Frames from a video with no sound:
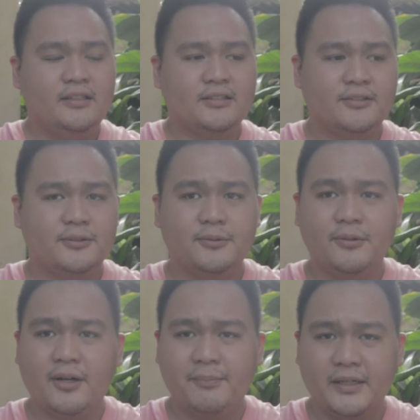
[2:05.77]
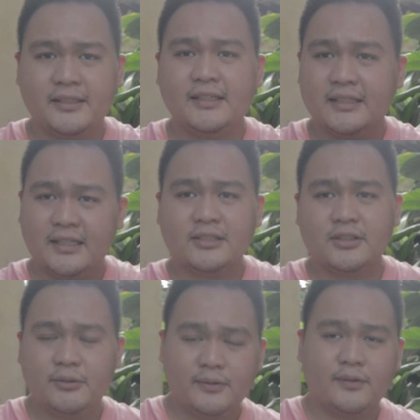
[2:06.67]
So apparently that's
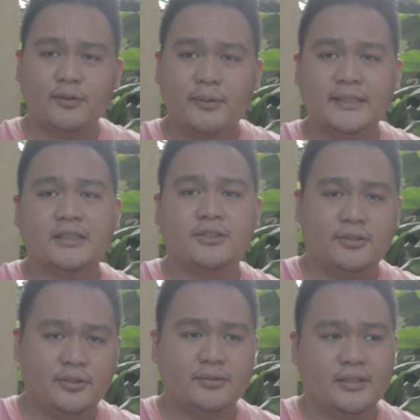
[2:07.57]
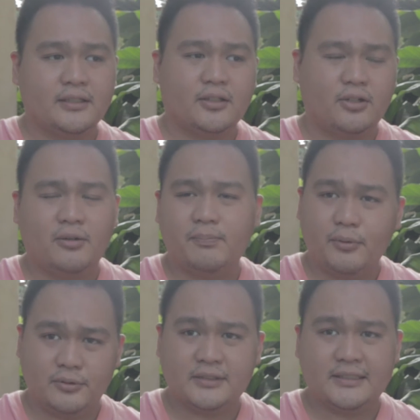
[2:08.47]
actually one of the ways that you know that the
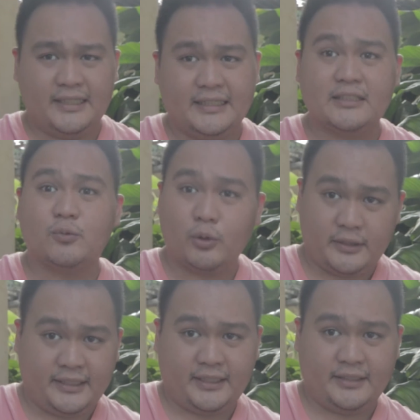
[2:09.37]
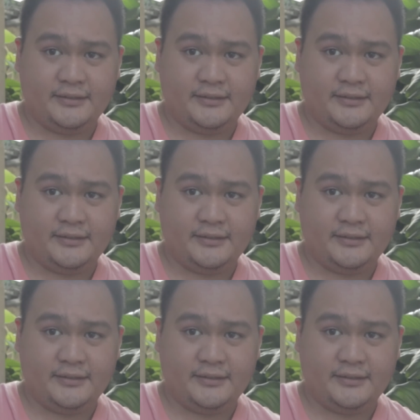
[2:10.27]
composting is working.